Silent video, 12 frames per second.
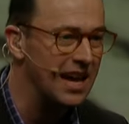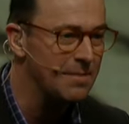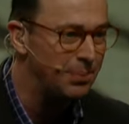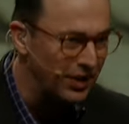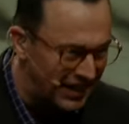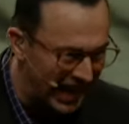
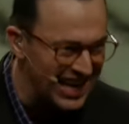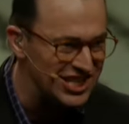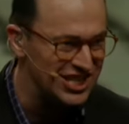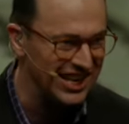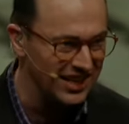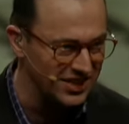
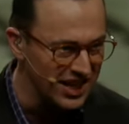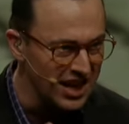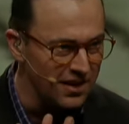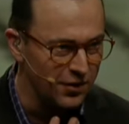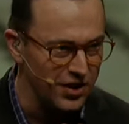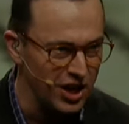implications
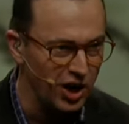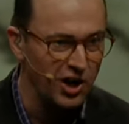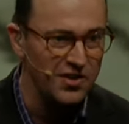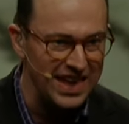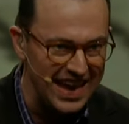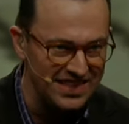for the
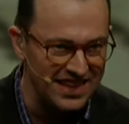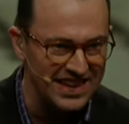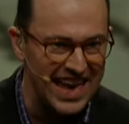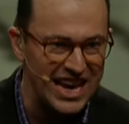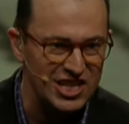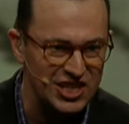earth and the
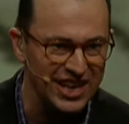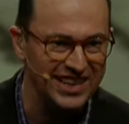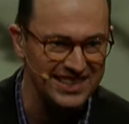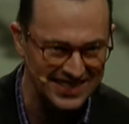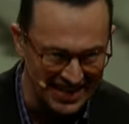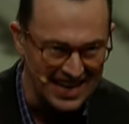
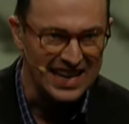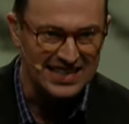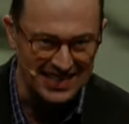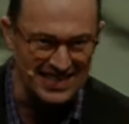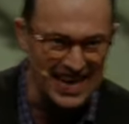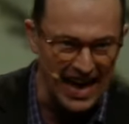nations
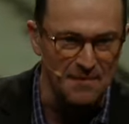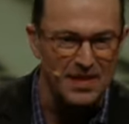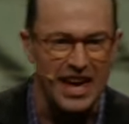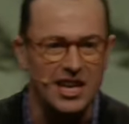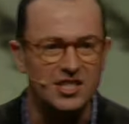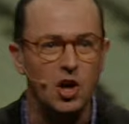today.
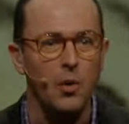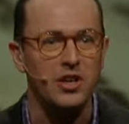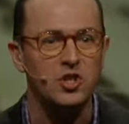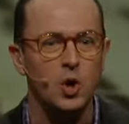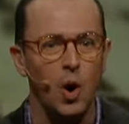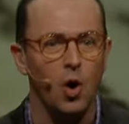It's going
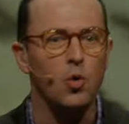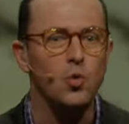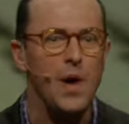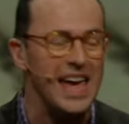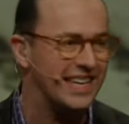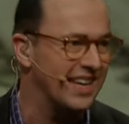to
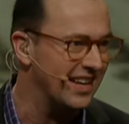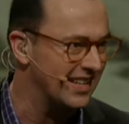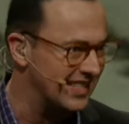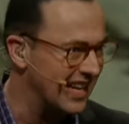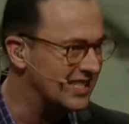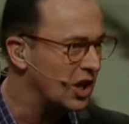awaken
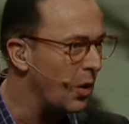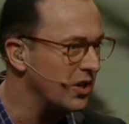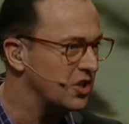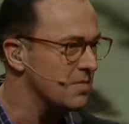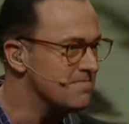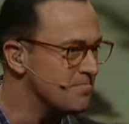us, it's going
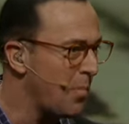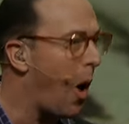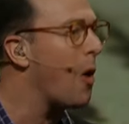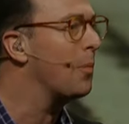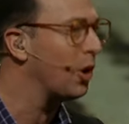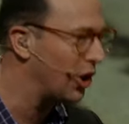to
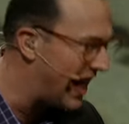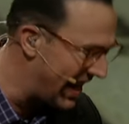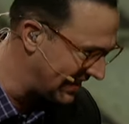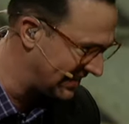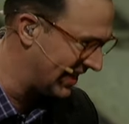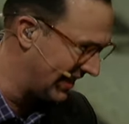
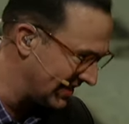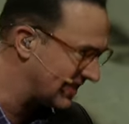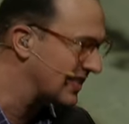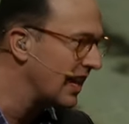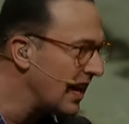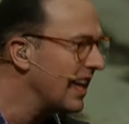mobilize
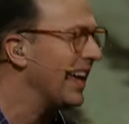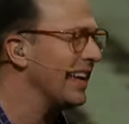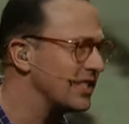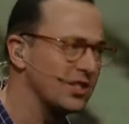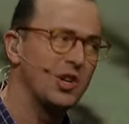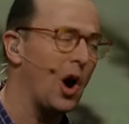us,
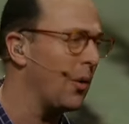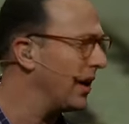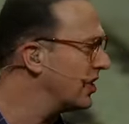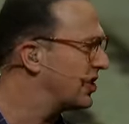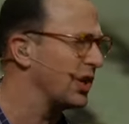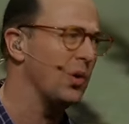it's
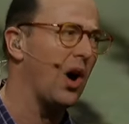going to